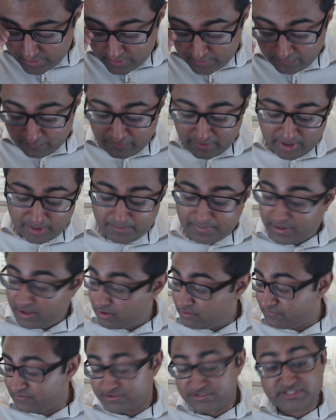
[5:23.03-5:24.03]
Very
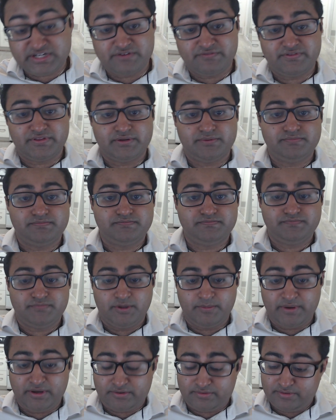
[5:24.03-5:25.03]
powerful stuff there
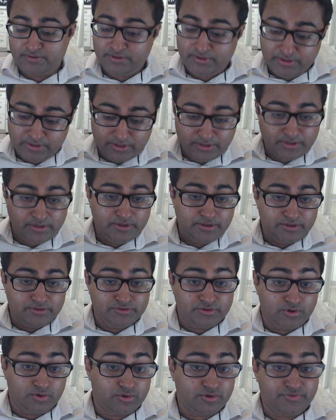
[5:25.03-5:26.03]
about
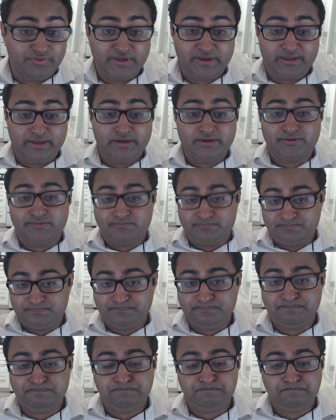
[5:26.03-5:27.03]
the Lord thy God.
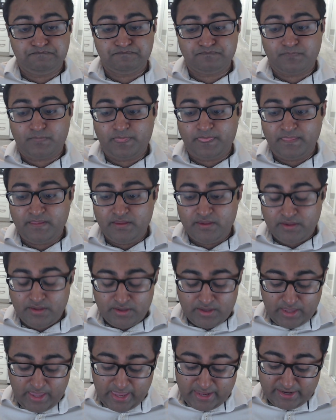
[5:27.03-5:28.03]

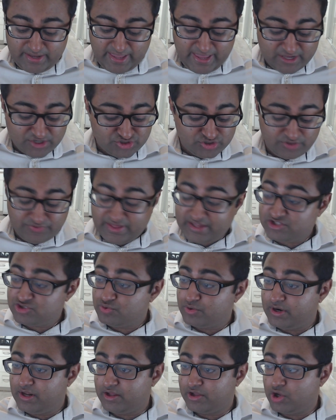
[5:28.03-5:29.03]
And actually, that's
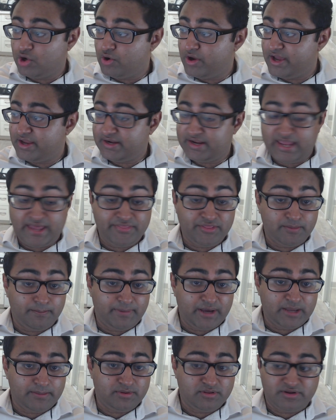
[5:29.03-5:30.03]
where I'll go ahead and end the
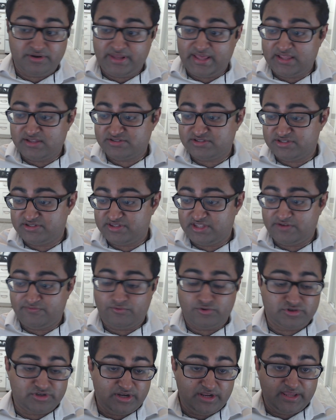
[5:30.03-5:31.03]
Bible analysis there
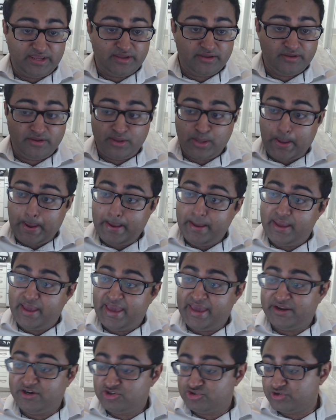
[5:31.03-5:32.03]
for today
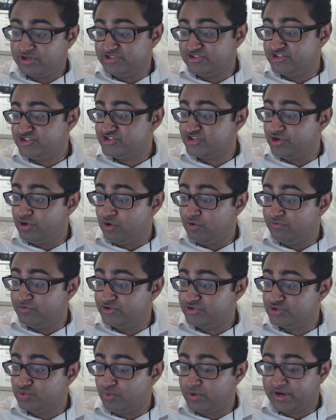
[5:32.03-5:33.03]
and transition over
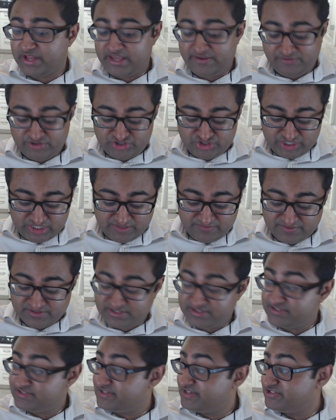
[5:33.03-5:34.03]
to what I have achieved
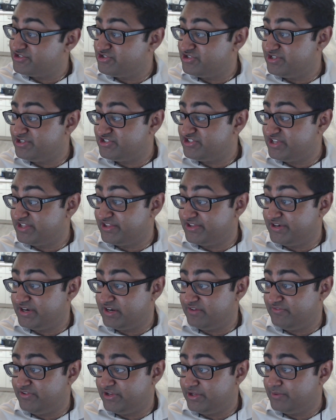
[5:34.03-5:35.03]
since yesterday's Daily
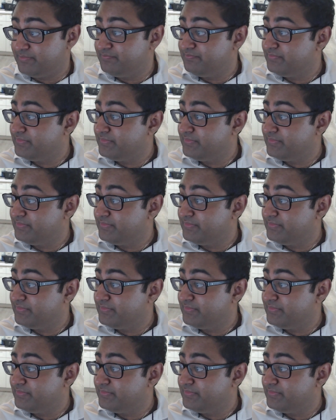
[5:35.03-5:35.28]
Diary video.